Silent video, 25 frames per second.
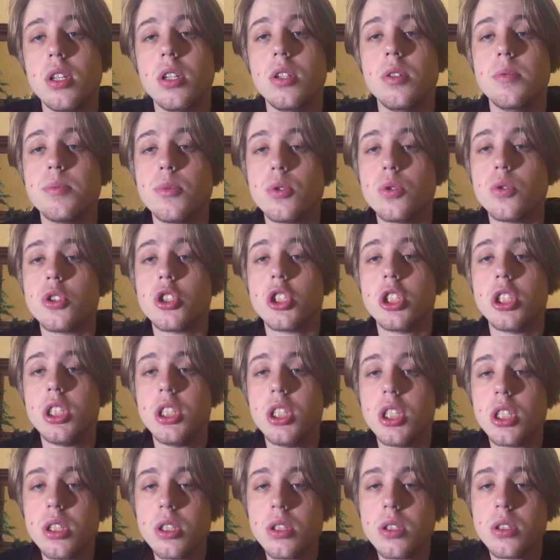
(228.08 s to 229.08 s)
When I become
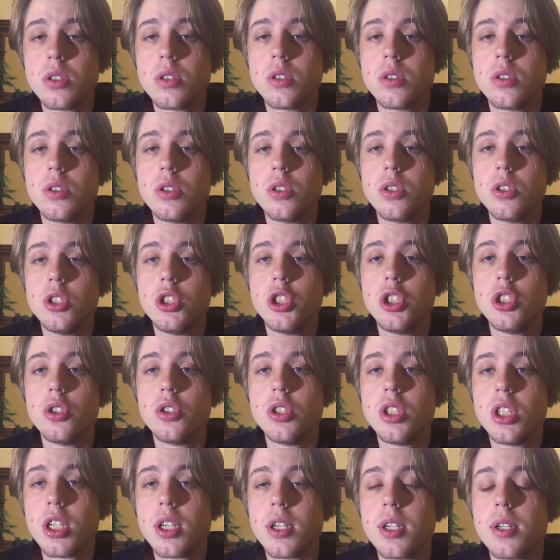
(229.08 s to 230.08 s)
a surgeon, I
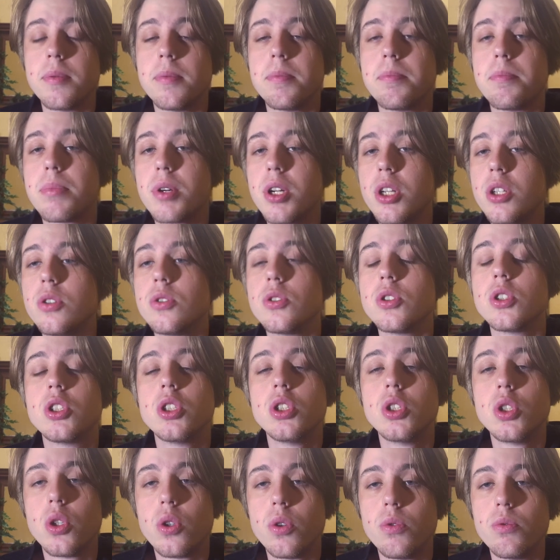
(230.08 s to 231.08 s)
hope that
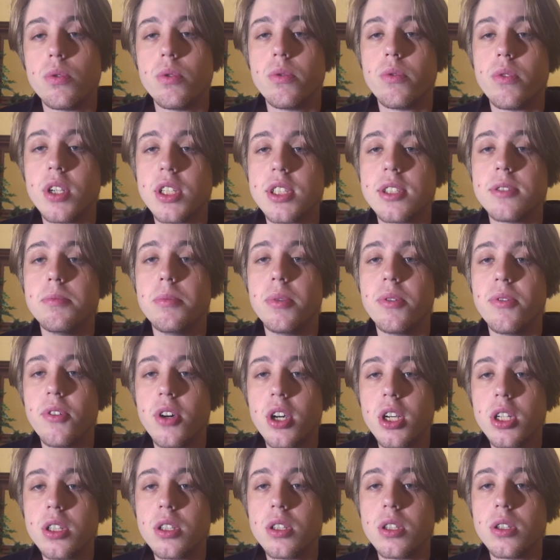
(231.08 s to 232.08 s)
I can be as
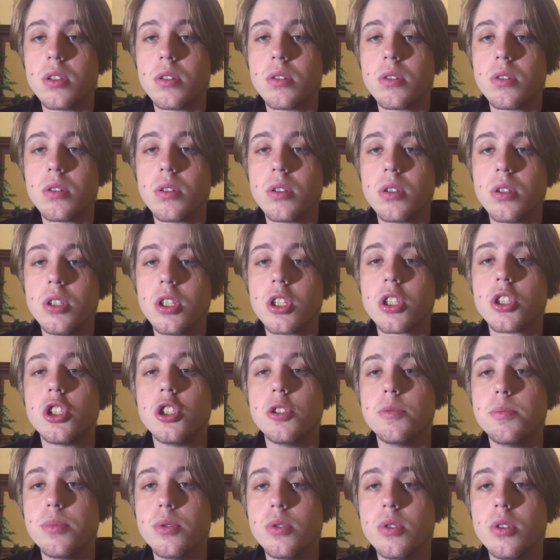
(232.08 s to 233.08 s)
morally strong as my
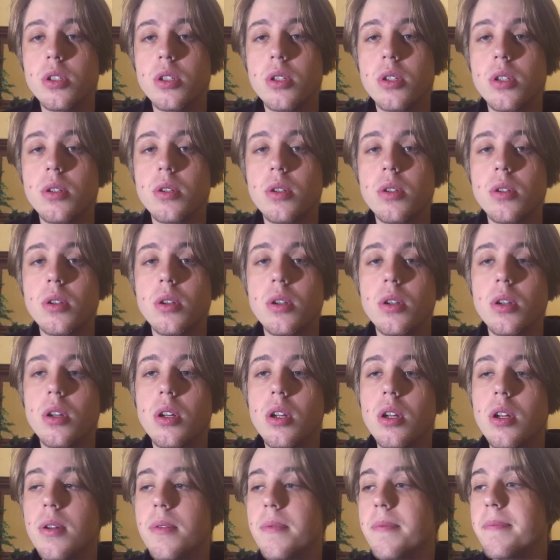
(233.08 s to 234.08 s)
father to
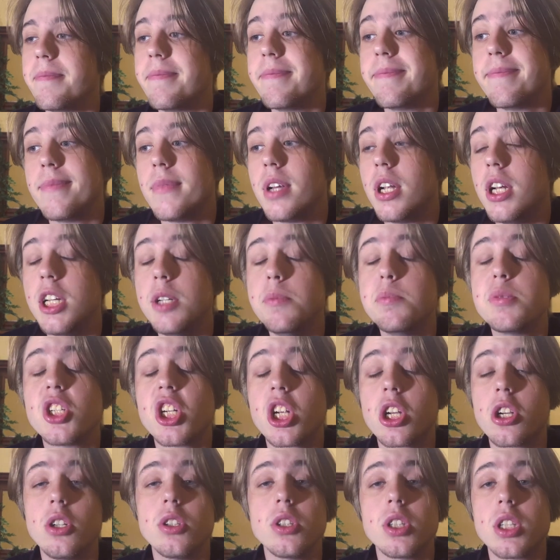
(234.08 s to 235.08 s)
be able to
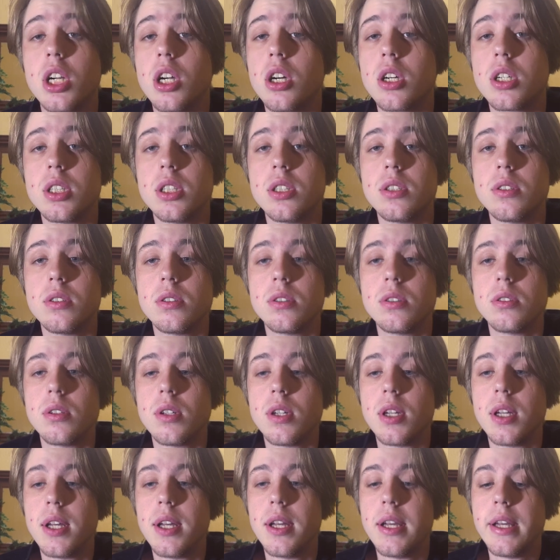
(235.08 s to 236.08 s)
treat people I
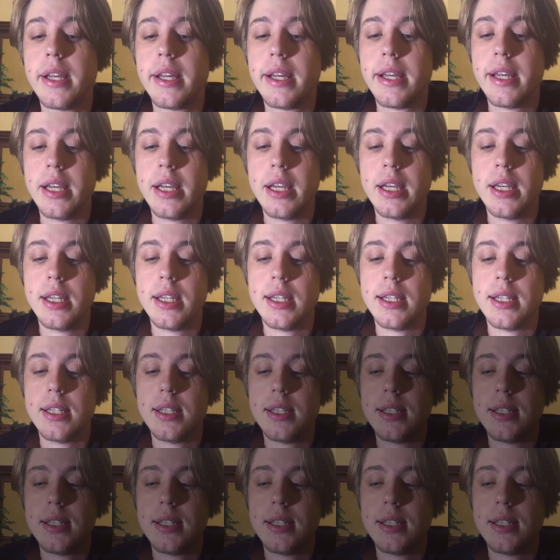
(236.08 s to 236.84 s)
despise.